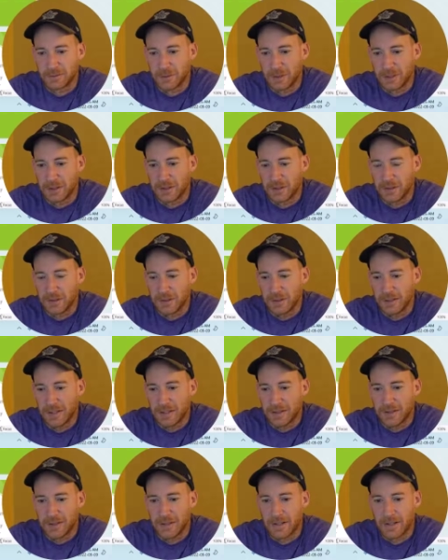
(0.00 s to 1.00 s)
and clearly
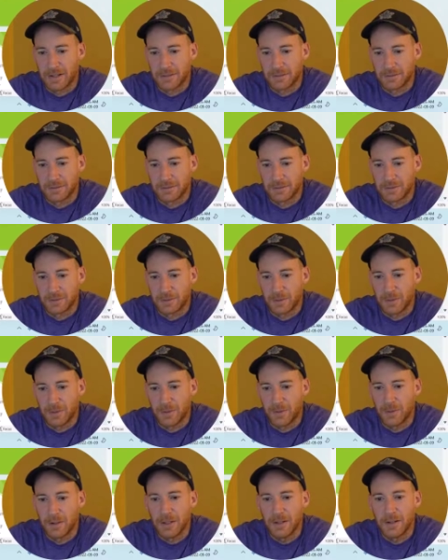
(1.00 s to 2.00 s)
that's not what
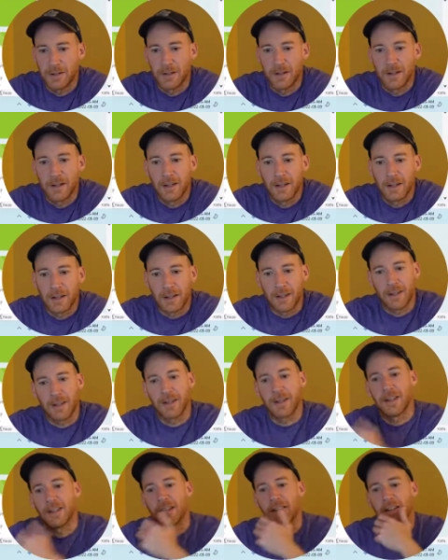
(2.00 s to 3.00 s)
we want.
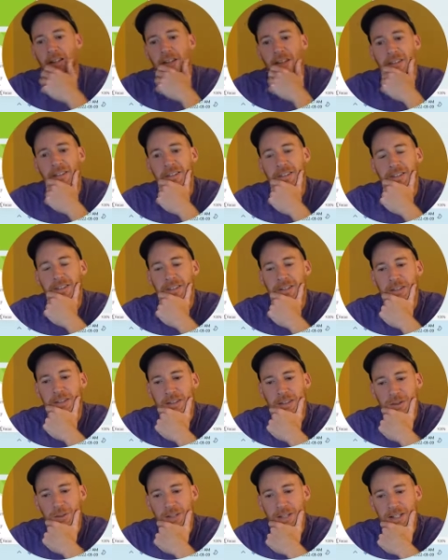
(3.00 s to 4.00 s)
And I,
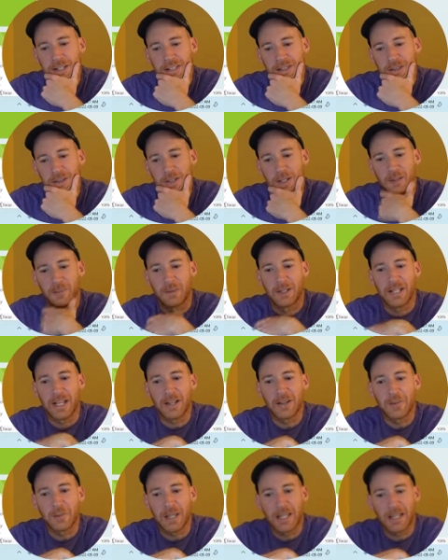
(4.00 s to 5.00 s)
the green is good, but
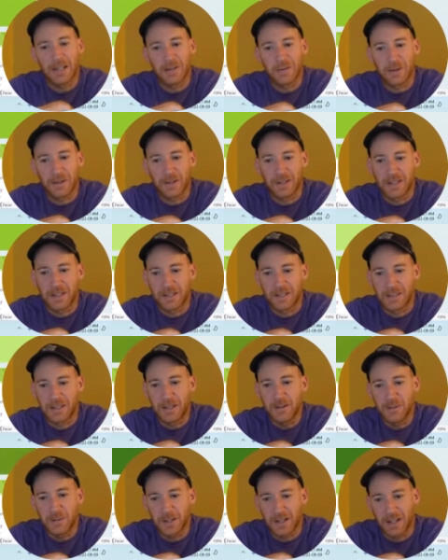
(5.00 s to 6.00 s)
now that we have all these
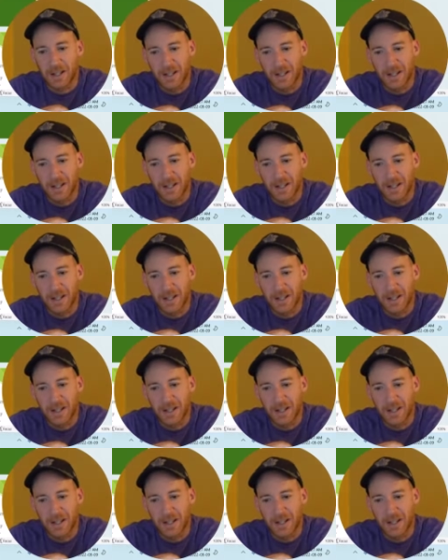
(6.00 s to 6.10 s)
different